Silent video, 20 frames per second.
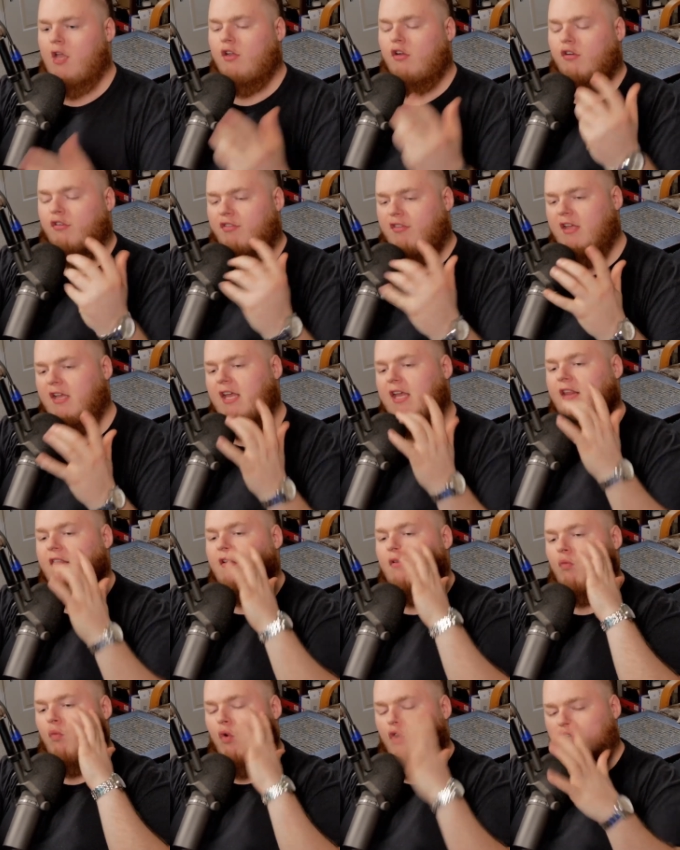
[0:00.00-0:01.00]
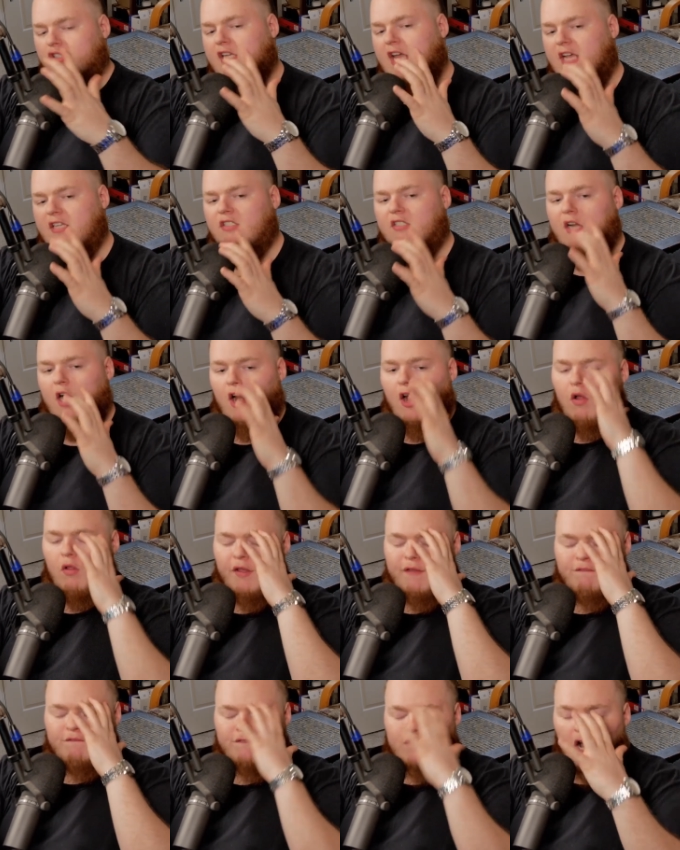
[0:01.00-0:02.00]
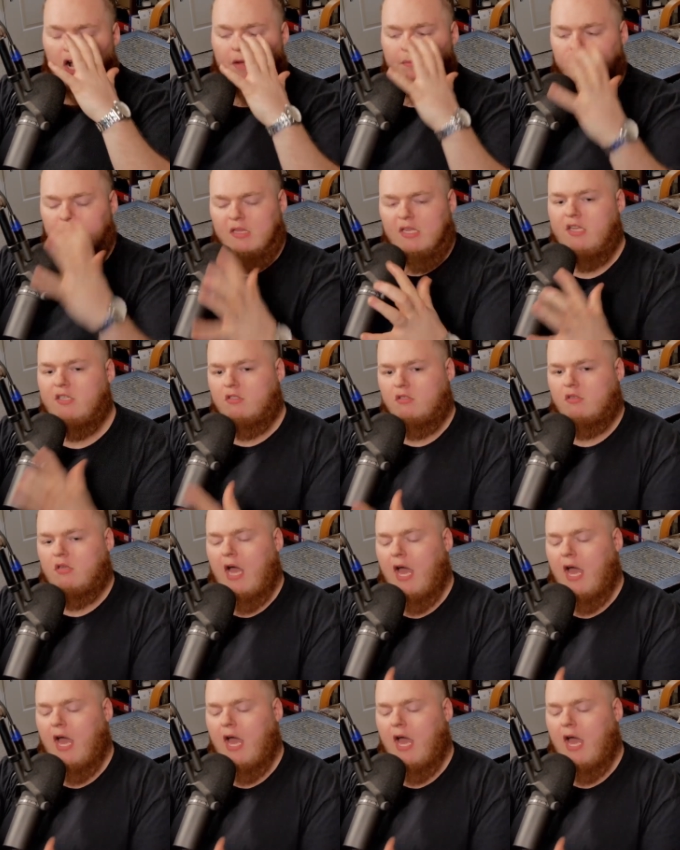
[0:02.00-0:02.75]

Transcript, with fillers: you're thinking worst case scenario, like fuck, please,